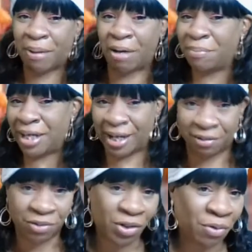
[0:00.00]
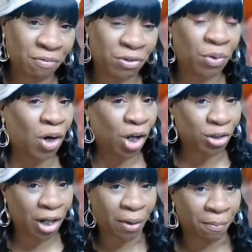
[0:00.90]
about me, I don't know if you
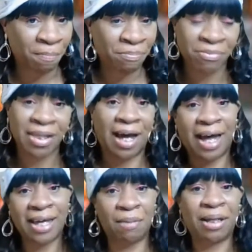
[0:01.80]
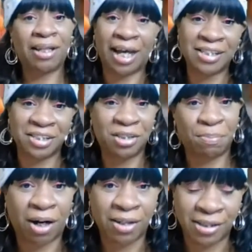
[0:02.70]
all know. I am a licensed
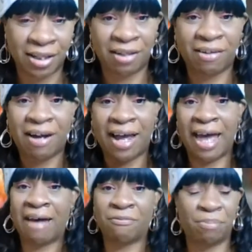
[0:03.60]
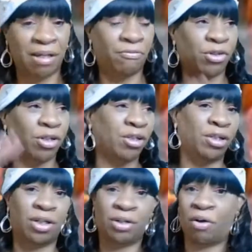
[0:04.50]
bartender. I have been for a
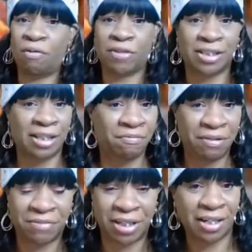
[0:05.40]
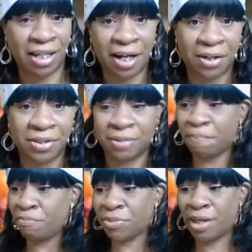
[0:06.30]
good over 10, 15 years.
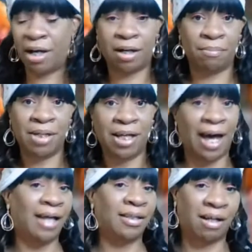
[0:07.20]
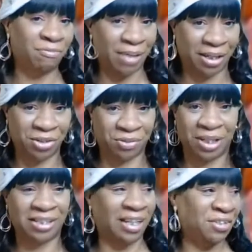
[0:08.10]
I love making
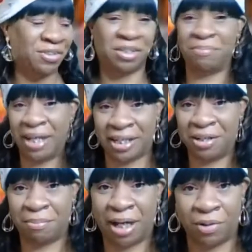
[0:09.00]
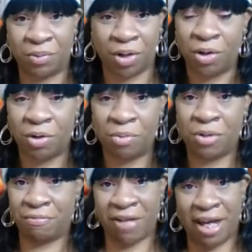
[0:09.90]
drinks. I usually make it in my own home
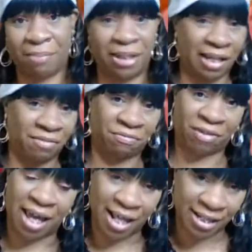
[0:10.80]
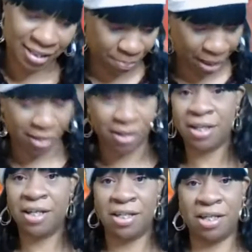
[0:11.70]
with family and friends, but
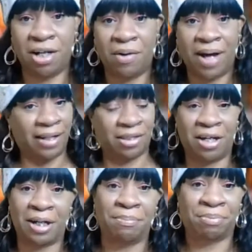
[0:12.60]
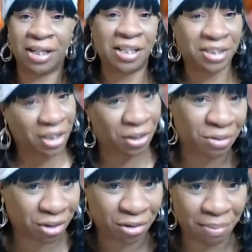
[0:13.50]
you know, I thought I'd bring it to
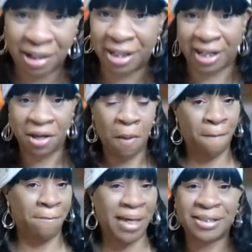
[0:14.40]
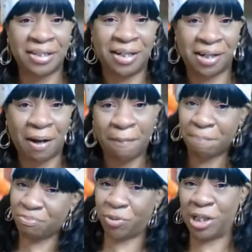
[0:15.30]
YouTube, honey. Mixing It Up
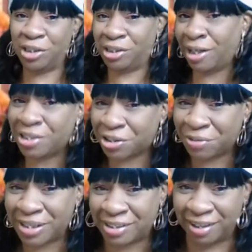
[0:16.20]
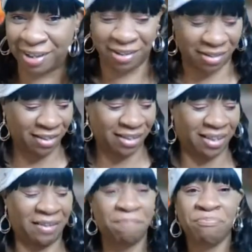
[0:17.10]
with Just Teresa.
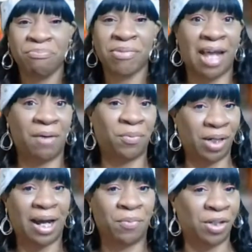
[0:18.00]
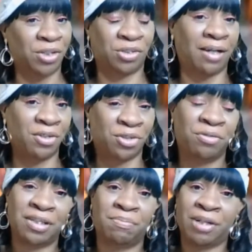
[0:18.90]
Now, what I want to try to do
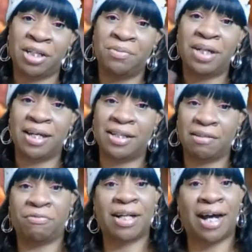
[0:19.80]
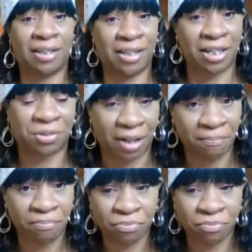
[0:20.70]
is bring you a different holiday drink